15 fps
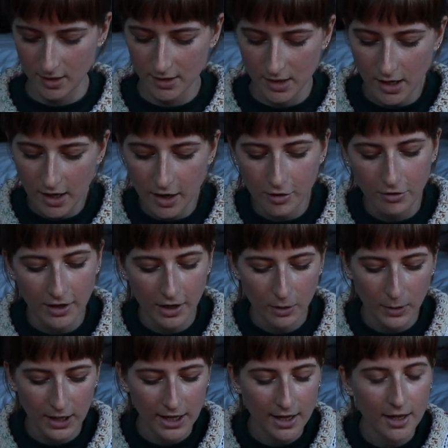take care of that
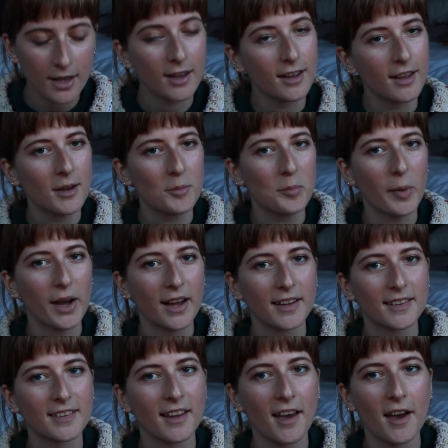quickly.
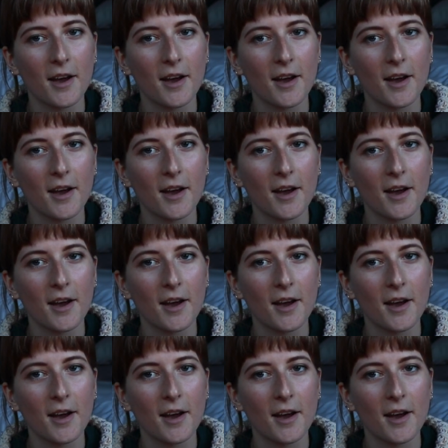But